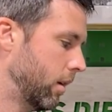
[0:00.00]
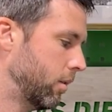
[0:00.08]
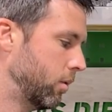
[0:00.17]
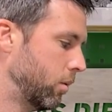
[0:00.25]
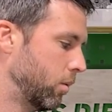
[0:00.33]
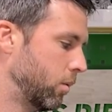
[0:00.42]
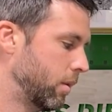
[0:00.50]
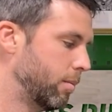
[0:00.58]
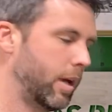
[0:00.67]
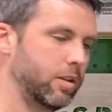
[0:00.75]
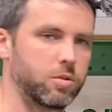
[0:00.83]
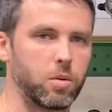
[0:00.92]
do the
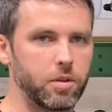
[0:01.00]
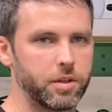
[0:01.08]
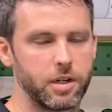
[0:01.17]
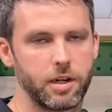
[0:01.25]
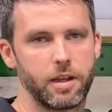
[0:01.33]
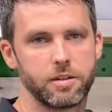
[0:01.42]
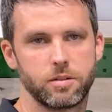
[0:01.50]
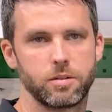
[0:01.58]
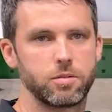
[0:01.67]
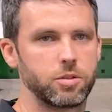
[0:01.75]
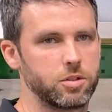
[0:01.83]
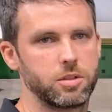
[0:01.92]
best quality
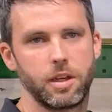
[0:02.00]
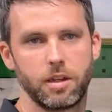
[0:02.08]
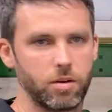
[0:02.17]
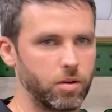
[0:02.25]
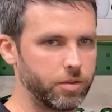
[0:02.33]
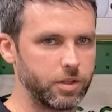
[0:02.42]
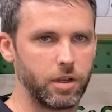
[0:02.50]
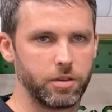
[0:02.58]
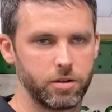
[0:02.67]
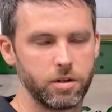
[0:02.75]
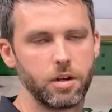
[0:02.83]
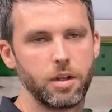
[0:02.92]
nozzle, just like all the
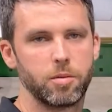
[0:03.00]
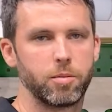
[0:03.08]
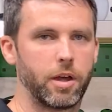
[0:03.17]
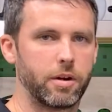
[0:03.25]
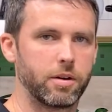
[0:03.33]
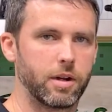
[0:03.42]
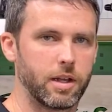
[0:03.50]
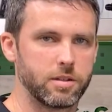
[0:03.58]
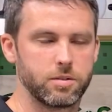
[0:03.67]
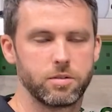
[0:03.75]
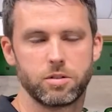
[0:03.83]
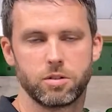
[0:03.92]
other modern
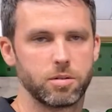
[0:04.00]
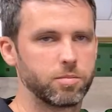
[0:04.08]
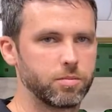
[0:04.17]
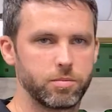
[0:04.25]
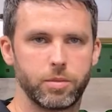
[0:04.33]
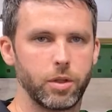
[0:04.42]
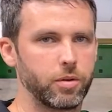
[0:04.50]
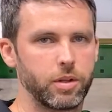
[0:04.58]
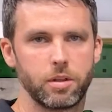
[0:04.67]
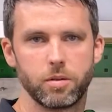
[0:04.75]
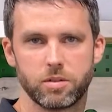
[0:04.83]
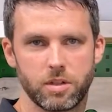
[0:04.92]
nozzles are built
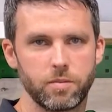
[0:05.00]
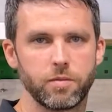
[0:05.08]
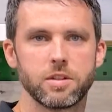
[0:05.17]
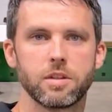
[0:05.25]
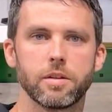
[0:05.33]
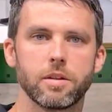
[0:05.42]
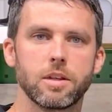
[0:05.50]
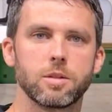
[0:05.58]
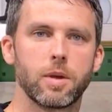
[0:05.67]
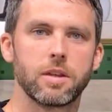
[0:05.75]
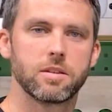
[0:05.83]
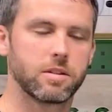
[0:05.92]
in those same facilities
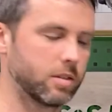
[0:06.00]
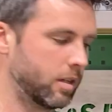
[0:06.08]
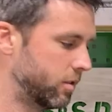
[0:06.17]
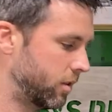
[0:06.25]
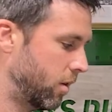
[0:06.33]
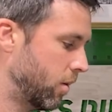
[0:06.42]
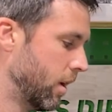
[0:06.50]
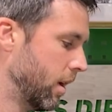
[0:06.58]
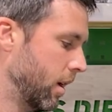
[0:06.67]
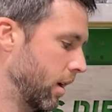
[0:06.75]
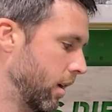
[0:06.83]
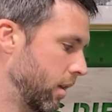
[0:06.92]
basically. So
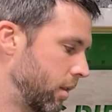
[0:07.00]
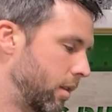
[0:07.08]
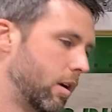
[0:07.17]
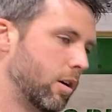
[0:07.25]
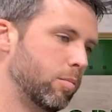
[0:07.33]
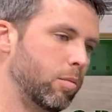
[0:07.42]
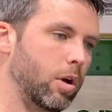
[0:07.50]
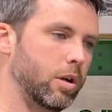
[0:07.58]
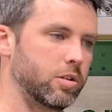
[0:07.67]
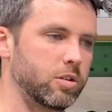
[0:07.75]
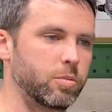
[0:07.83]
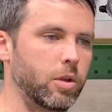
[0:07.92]

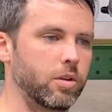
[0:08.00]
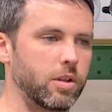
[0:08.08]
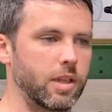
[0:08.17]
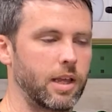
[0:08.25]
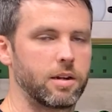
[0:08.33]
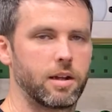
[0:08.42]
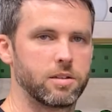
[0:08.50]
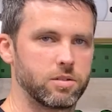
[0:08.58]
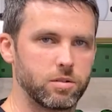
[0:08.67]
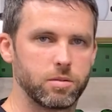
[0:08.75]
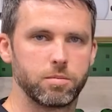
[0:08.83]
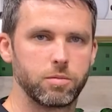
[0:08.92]
Bosch is building that
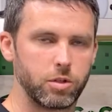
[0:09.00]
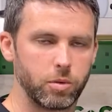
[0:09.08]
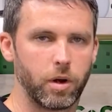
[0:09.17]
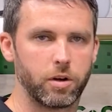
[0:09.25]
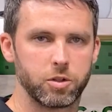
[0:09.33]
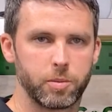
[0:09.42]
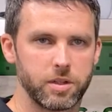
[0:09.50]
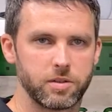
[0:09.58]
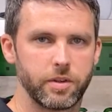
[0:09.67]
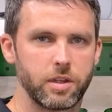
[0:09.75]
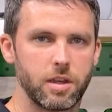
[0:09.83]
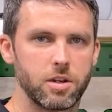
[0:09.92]
nozzle to our
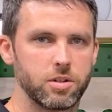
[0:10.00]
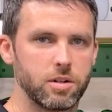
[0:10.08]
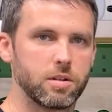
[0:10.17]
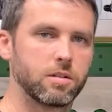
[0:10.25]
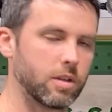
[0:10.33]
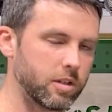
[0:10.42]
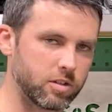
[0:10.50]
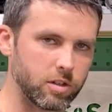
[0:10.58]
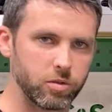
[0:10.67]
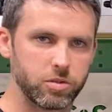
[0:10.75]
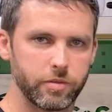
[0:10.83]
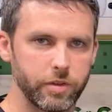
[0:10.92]
specifications
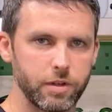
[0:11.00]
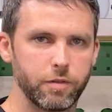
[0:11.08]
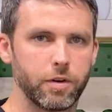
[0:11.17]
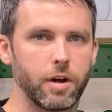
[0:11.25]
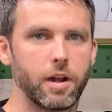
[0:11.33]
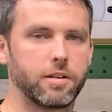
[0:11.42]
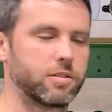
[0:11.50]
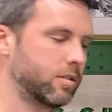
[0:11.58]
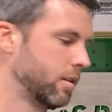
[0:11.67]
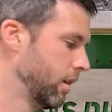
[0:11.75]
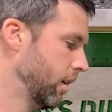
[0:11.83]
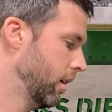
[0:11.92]
exclusively for
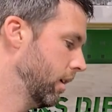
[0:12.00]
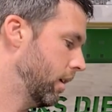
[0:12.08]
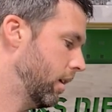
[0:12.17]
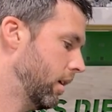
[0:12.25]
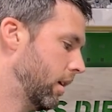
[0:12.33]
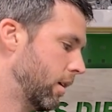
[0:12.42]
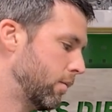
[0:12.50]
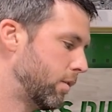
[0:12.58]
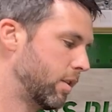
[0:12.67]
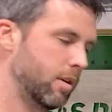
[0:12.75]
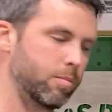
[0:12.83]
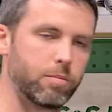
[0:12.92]
us, of
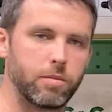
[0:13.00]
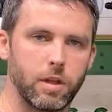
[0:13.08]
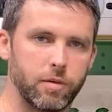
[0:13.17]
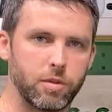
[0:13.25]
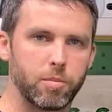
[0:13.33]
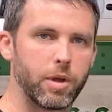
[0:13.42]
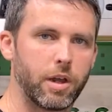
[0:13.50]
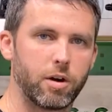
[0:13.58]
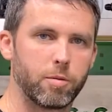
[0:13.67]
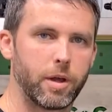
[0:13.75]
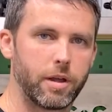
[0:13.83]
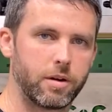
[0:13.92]
the
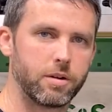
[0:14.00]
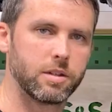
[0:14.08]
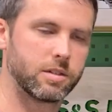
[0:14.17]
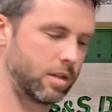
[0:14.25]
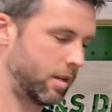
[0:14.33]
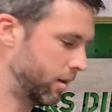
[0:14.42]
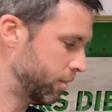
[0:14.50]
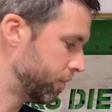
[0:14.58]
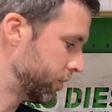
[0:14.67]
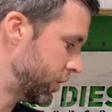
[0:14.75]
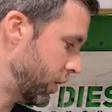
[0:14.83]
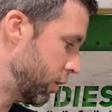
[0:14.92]
better modern design.
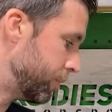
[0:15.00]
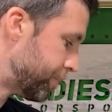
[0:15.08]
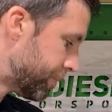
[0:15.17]
So